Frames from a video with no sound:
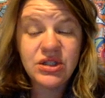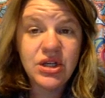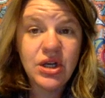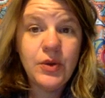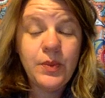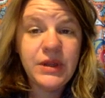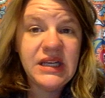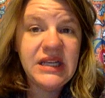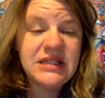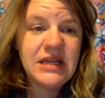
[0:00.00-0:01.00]
so
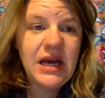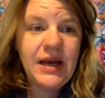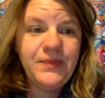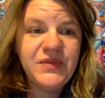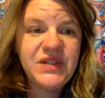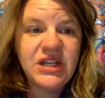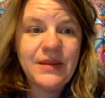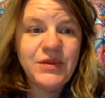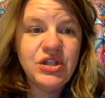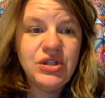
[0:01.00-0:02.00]
please take
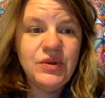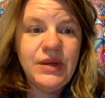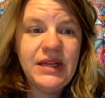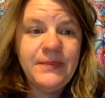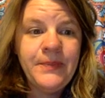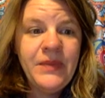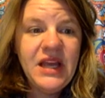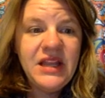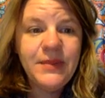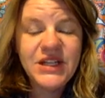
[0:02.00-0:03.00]
time to do it
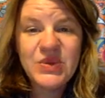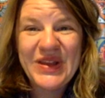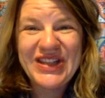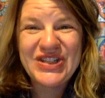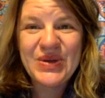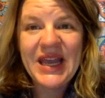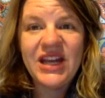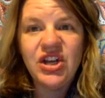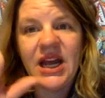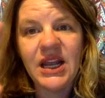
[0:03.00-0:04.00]
the best way that you
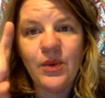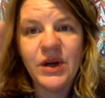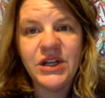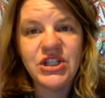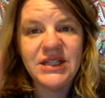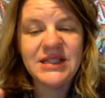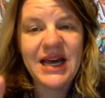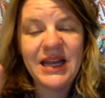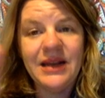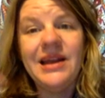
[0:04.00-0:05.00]
can. You kind of get one chance
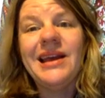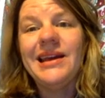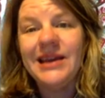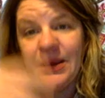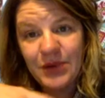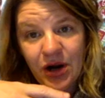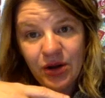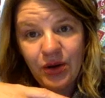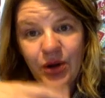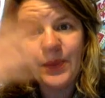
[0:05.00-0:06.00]
at it. Keep the
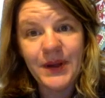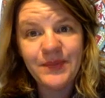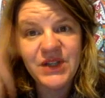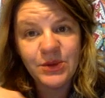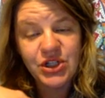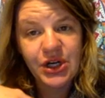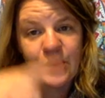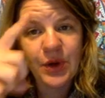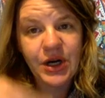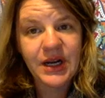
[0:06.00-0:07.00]
article open, double check
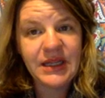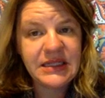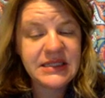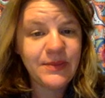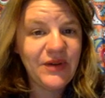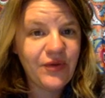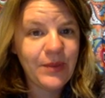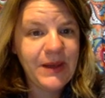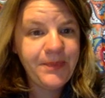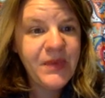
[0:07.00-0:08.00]
your work, and then submit for
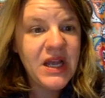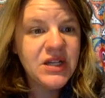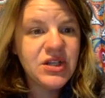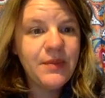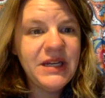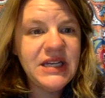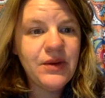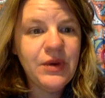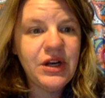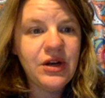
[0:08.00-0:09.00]
me. So Monday,
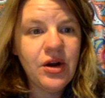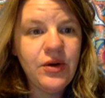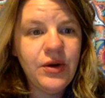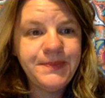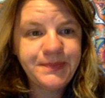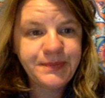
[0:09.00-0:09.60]
read an article.